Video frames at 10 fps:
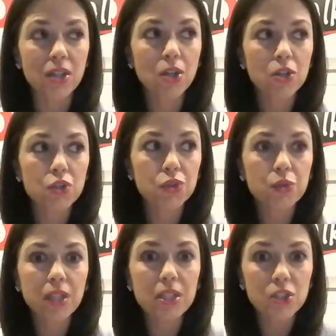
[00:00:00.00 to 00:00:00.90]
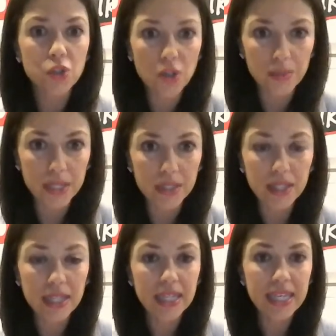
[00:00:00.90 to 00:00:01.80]
is truly
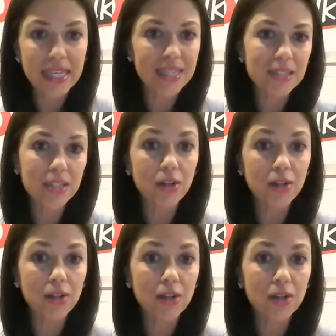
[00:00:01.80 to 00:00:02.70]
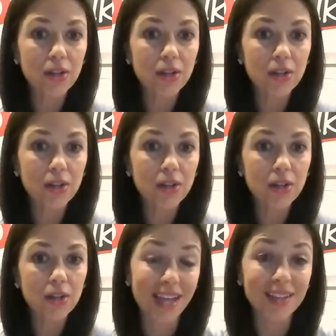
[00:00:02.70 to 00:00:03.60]
determine, is there any chance of
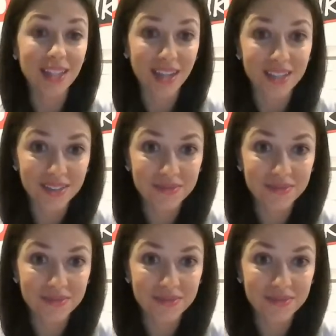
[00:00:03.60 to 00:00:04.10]
saving that leg?